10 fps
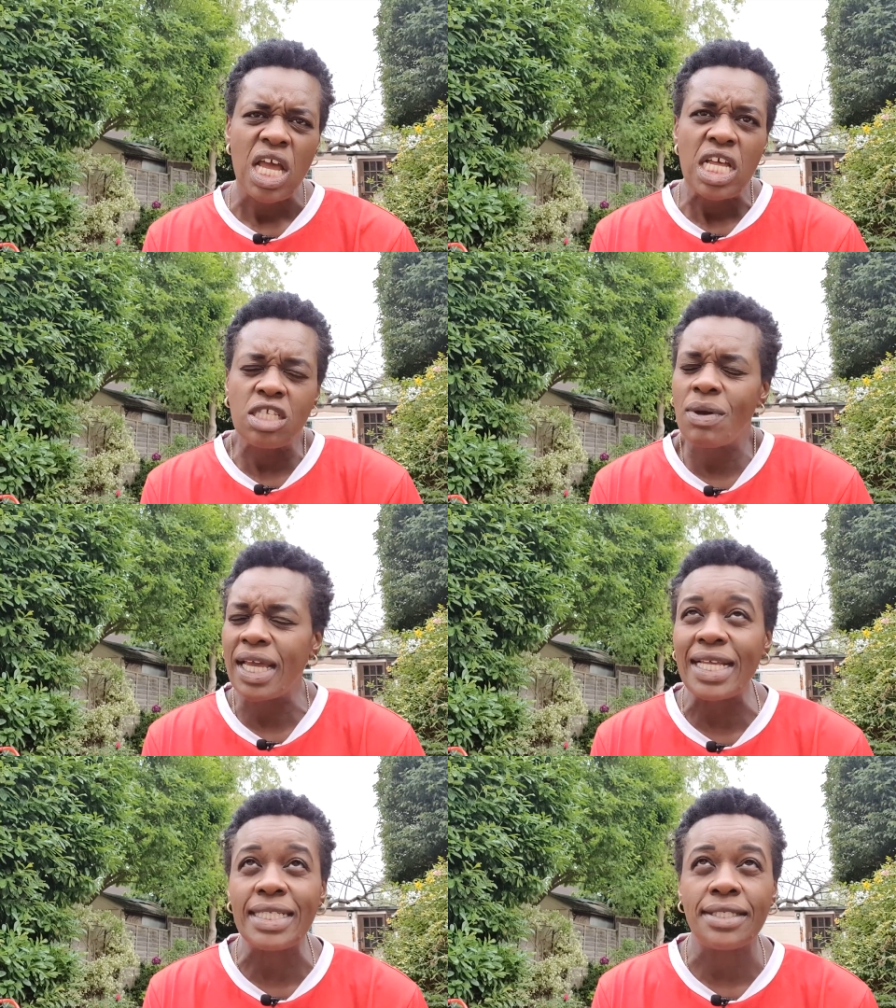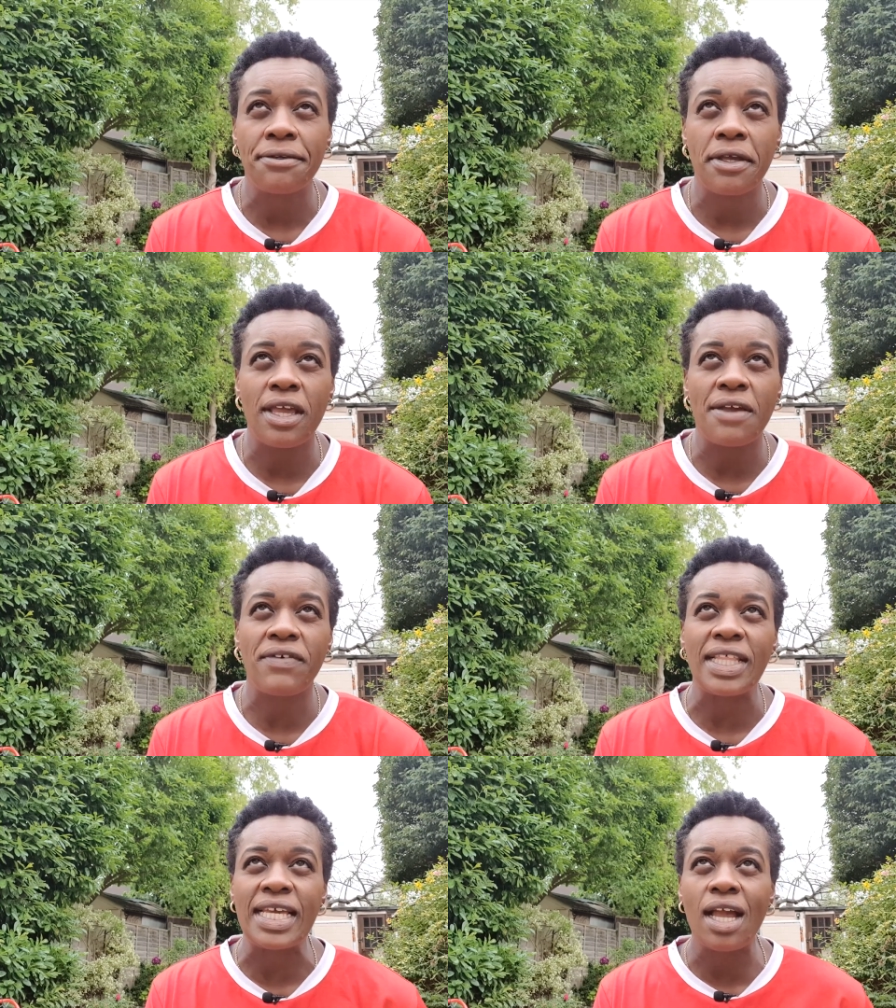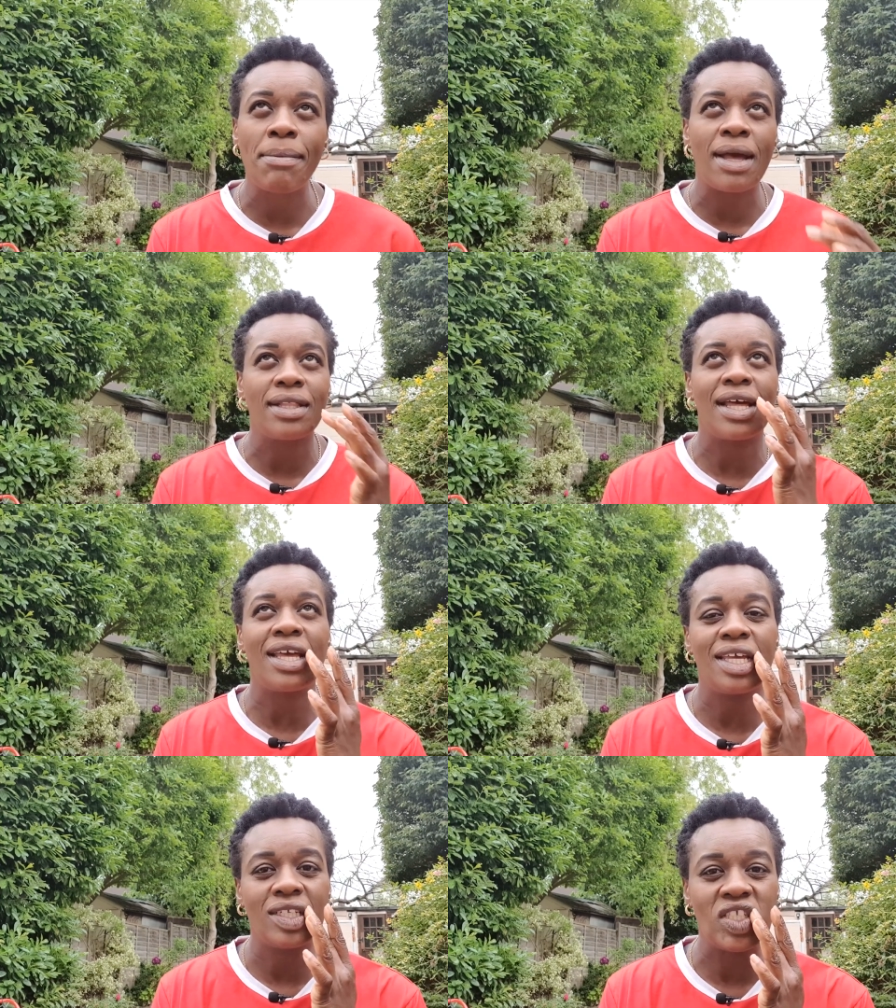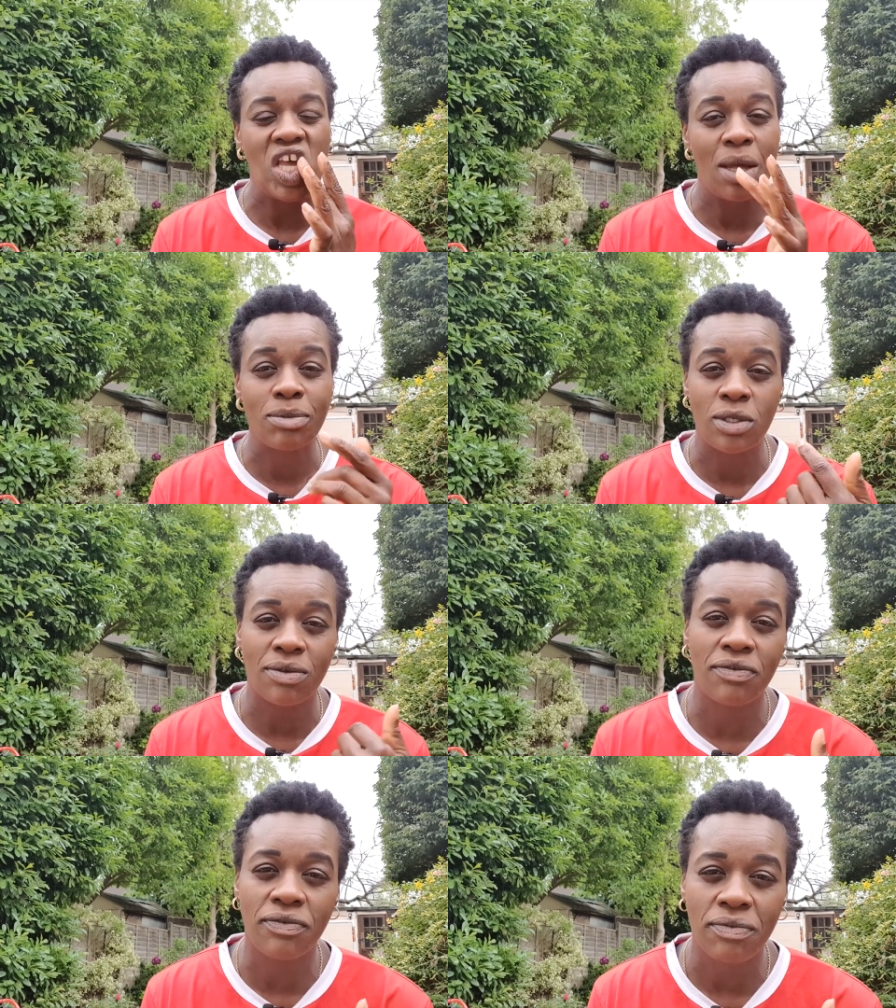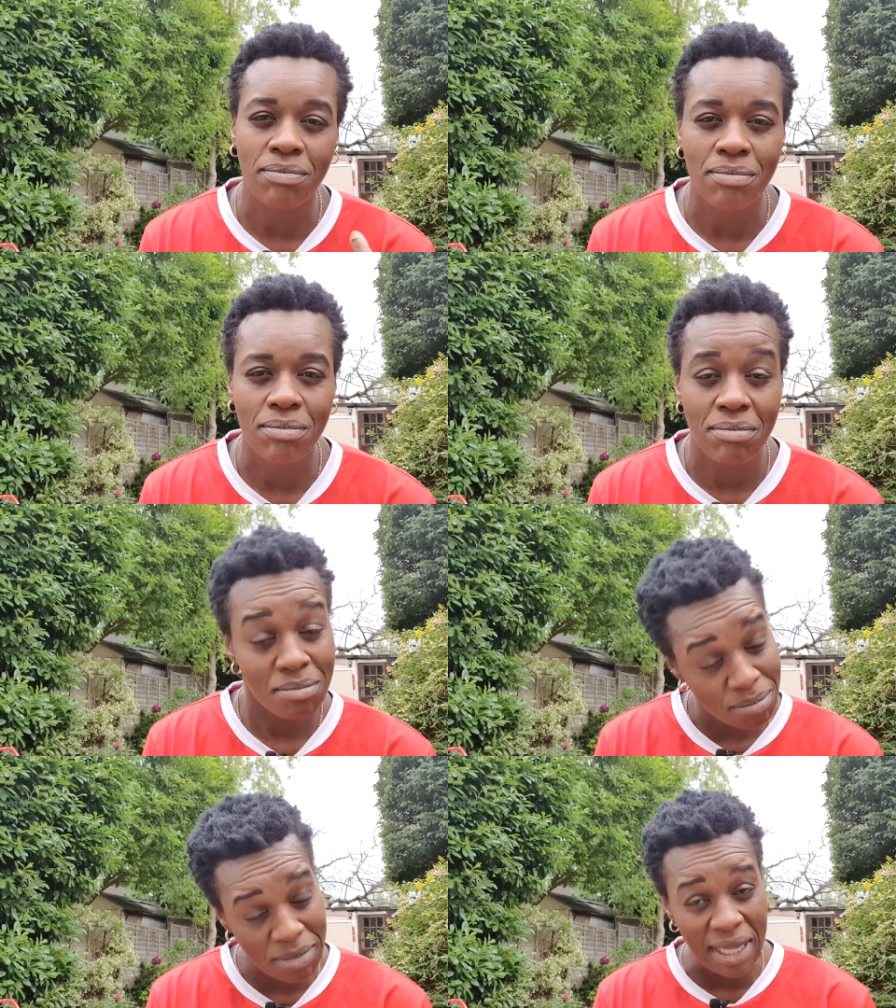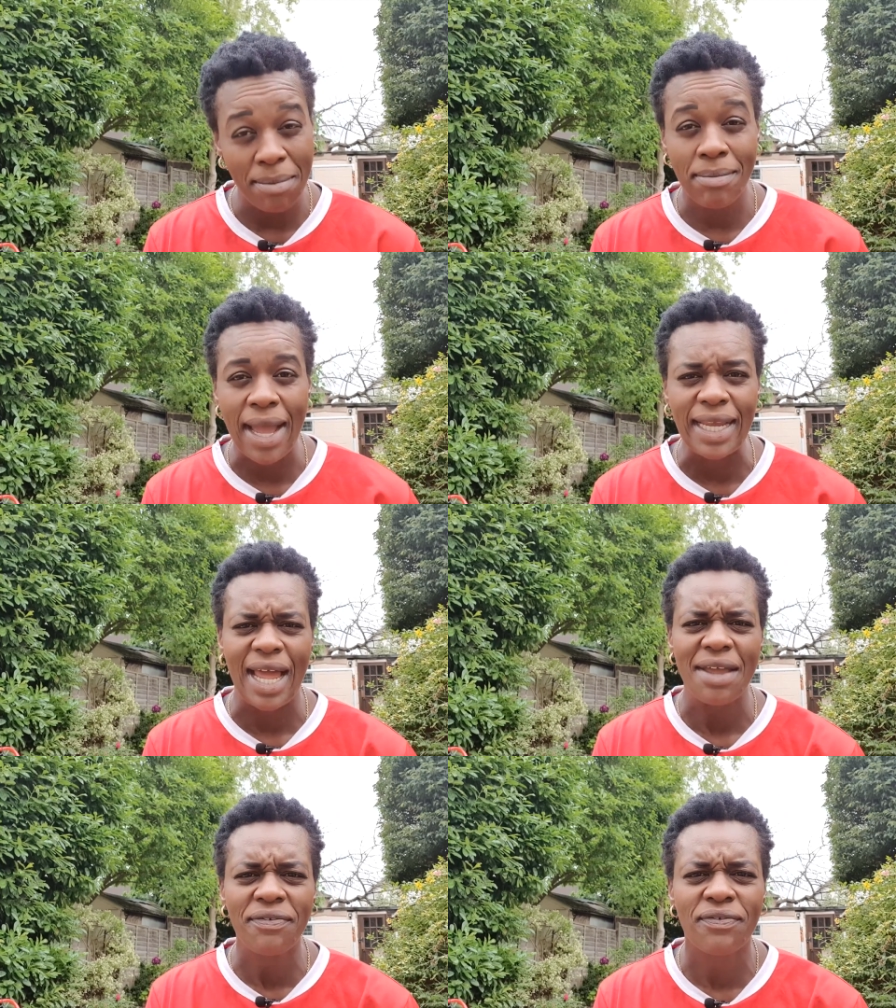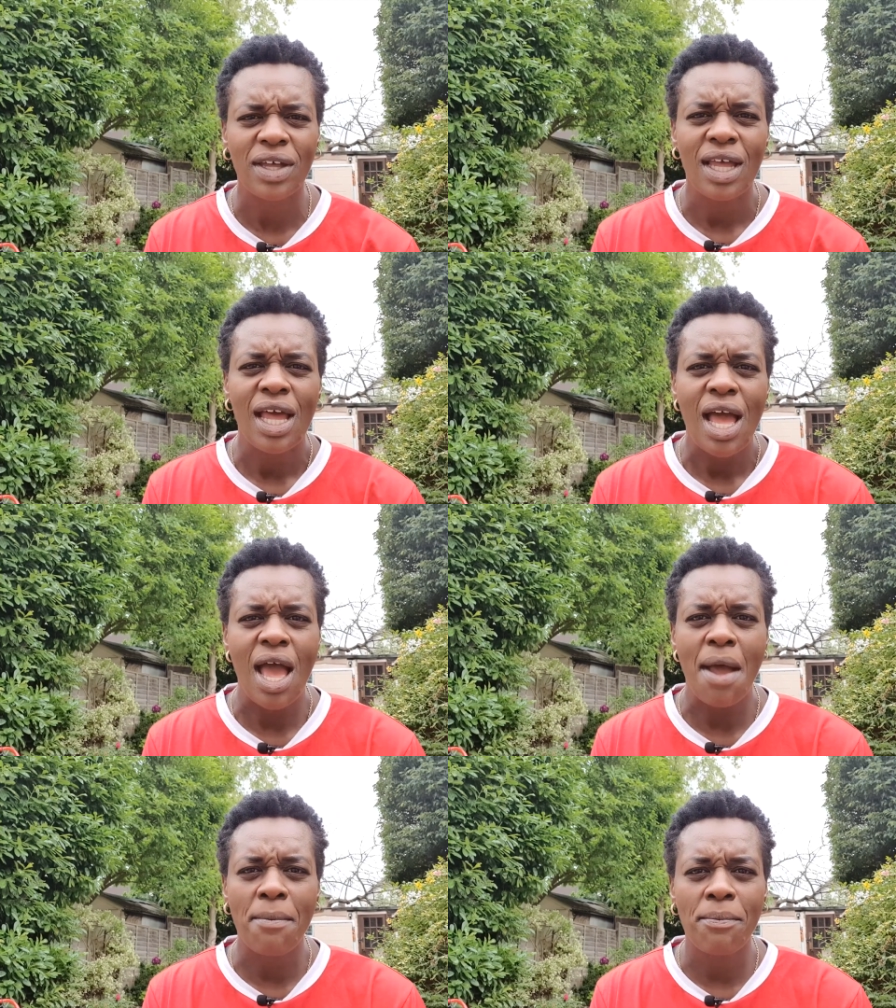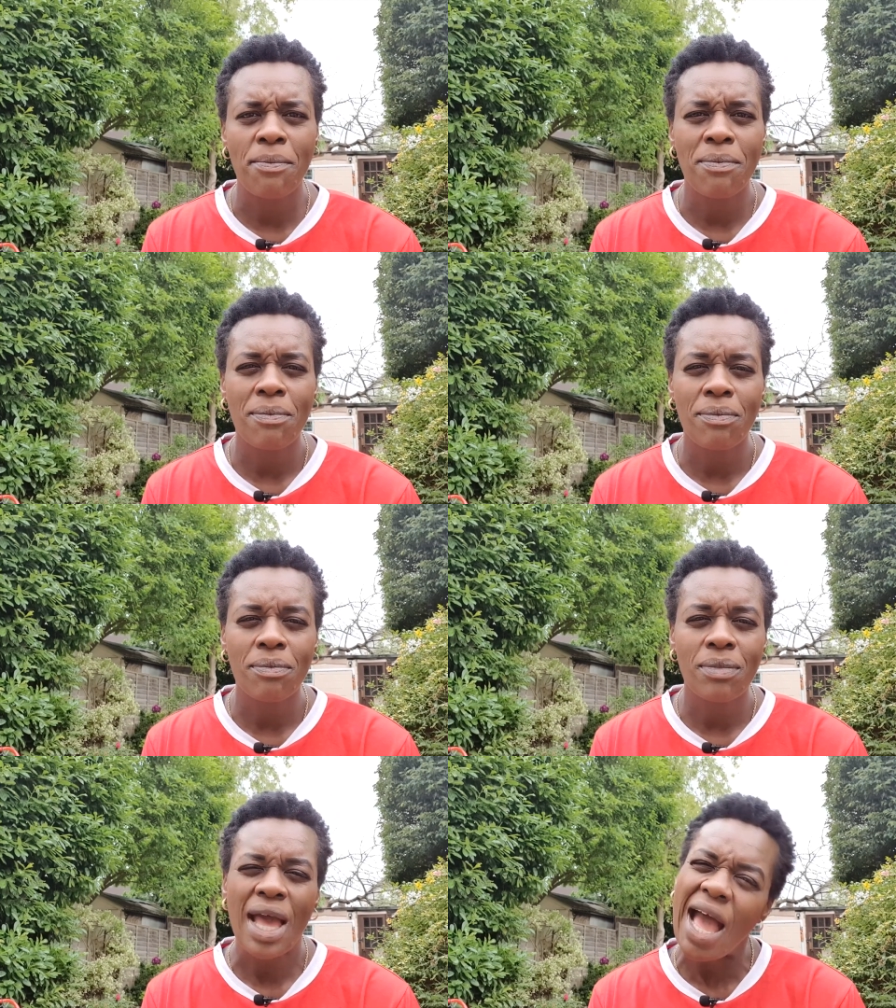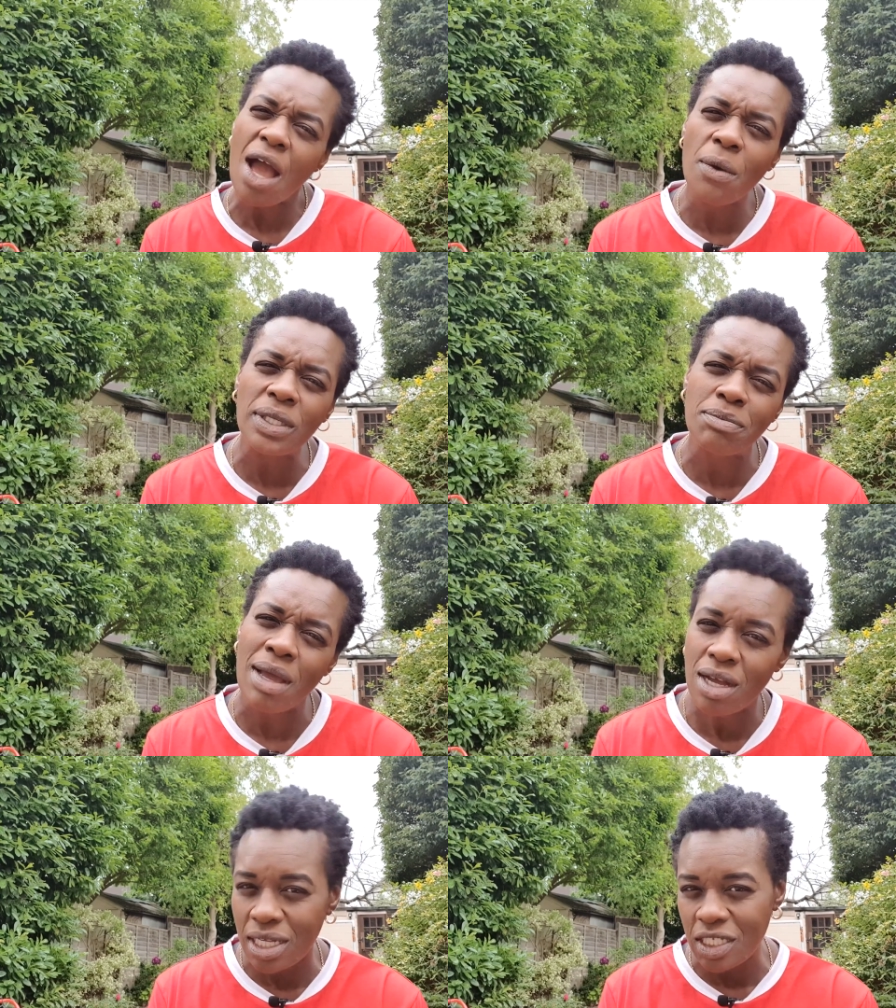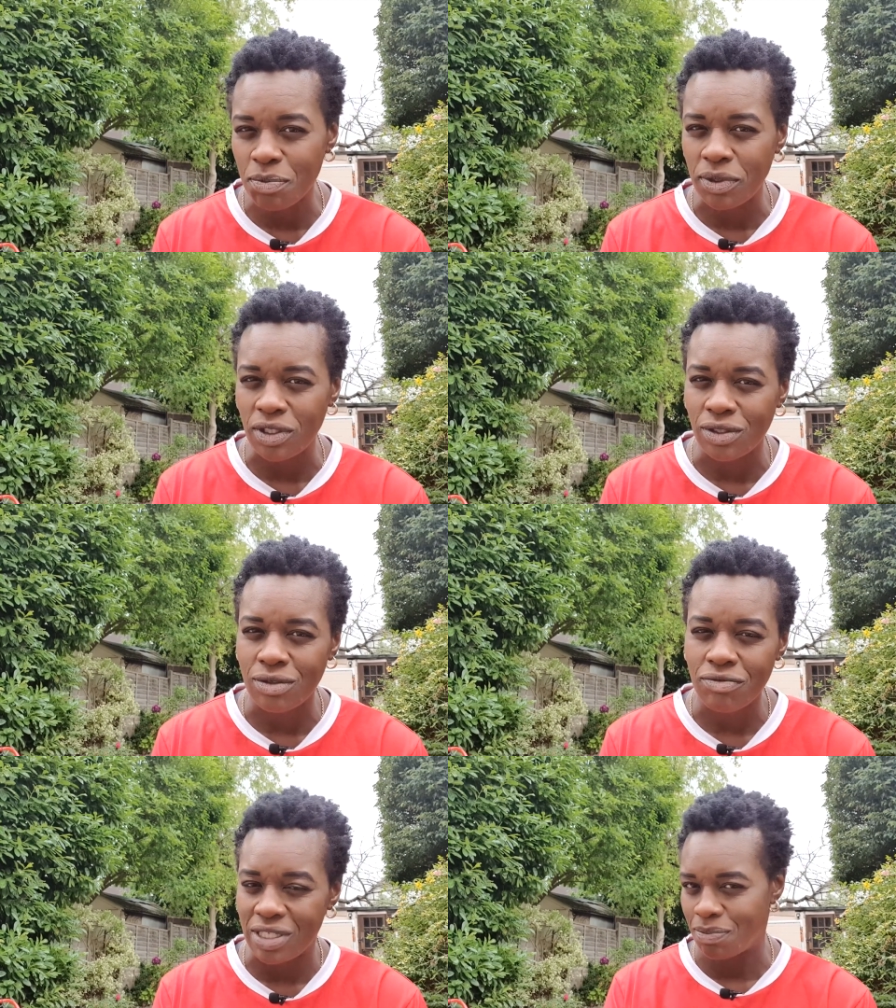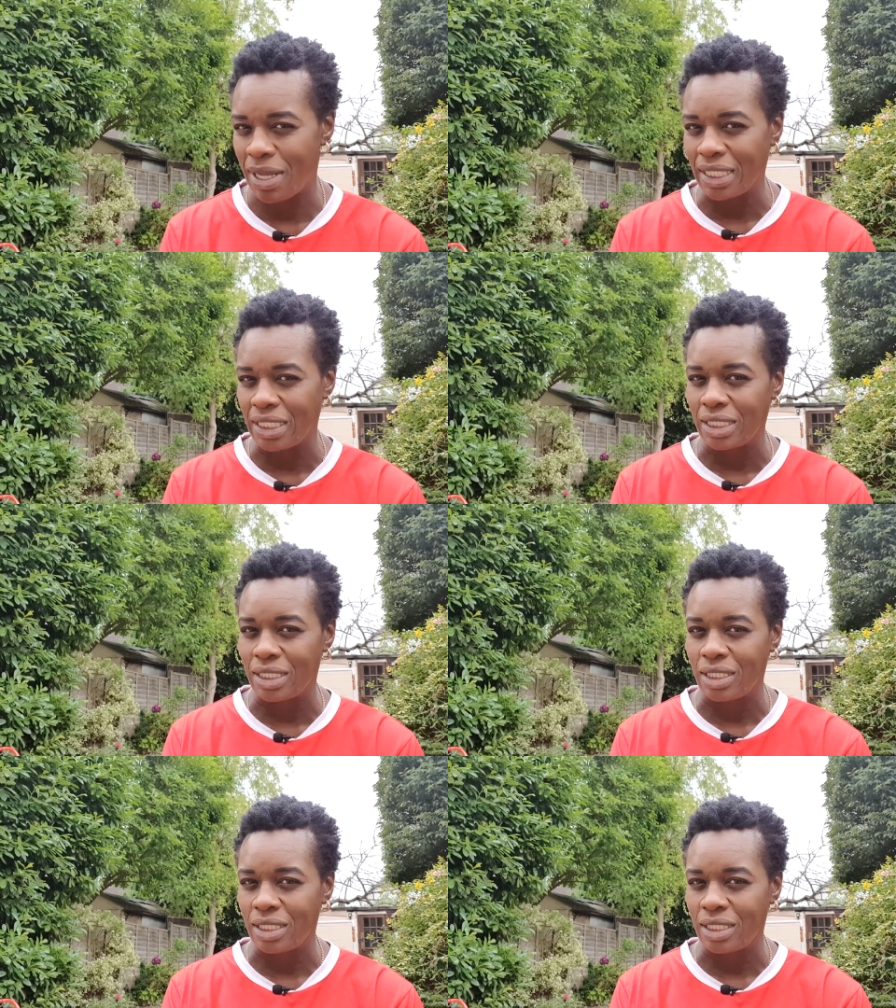So I guess if I think about that in terms of me and my life, how is my husband respected